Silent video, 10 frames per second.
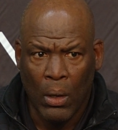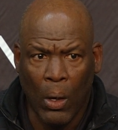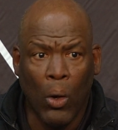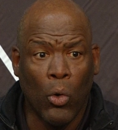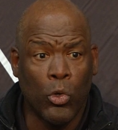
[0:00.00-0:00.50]

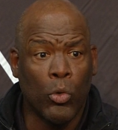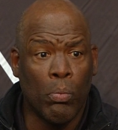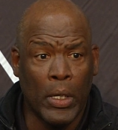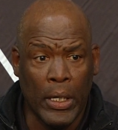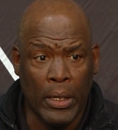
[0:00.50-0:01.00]
Oh, you
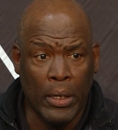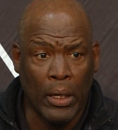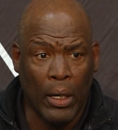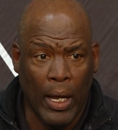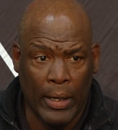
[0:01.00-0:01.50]
mean
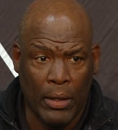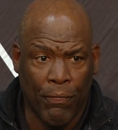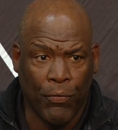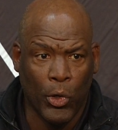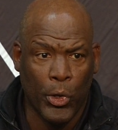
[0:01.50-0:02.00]
like a
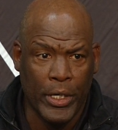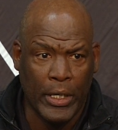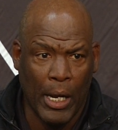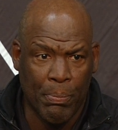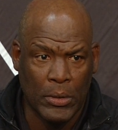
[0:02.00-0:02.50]
flurry
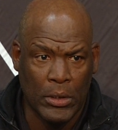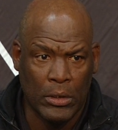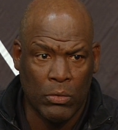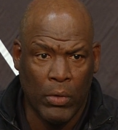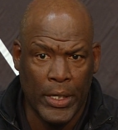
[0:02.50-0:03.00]
type of
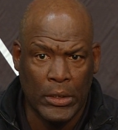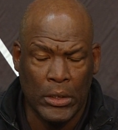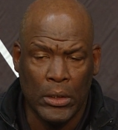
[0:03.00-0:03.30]
situation?